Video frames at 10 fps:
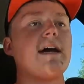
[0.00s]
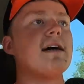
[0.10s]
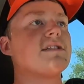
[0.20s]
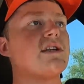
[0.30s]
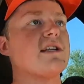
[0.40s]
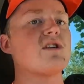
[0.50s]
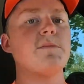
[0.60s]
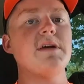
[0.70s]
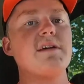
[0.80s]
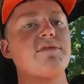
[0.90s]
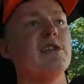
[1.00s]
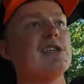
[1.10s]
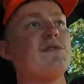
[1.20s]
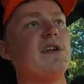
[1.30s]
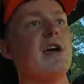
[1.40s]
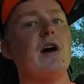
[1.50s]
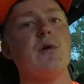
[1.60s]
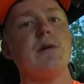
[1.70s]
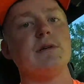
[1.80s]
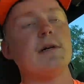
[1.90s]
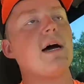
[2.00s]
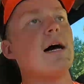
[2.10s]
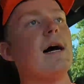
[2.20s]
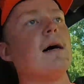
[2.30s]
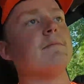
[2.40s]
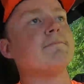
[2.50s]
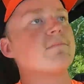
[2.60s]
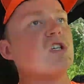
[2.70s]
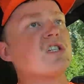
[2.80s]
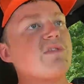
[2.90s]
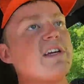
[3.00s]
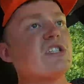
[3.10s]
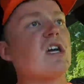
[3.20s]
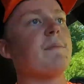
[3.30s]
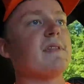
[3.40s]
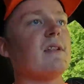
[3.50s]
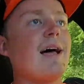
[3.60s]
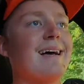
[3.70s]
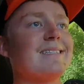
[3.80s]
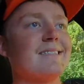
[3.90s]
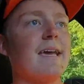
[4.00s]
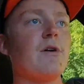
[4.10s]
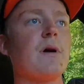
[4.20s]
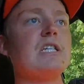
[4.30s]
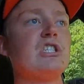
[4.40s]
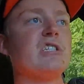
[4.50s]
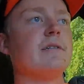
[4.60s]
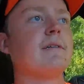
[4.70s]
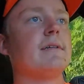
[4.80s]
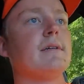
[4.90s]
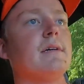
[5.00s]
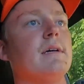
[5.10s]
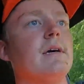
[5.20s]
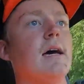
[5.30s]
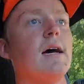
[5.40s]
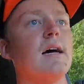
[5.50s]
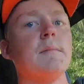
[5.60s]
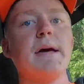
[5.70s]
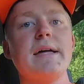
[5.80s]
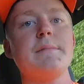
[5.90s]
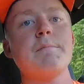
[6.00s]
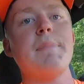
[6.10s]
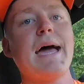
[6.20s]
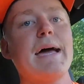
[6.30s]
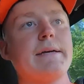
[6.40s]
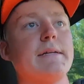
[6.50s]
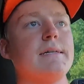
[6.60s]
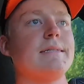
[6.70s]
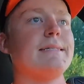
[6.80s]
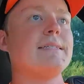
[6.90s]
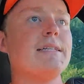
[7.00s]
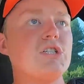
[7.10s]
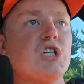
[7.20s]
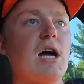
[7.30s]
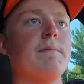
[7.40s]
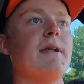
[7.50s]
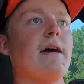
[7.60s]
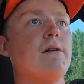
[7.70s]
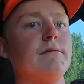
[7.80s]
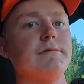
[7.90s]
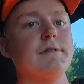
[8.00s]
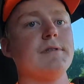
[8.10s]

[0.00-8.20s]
guys, so that's going to be it for this video. Just finished up at the last aeration. Heading back to the shop now.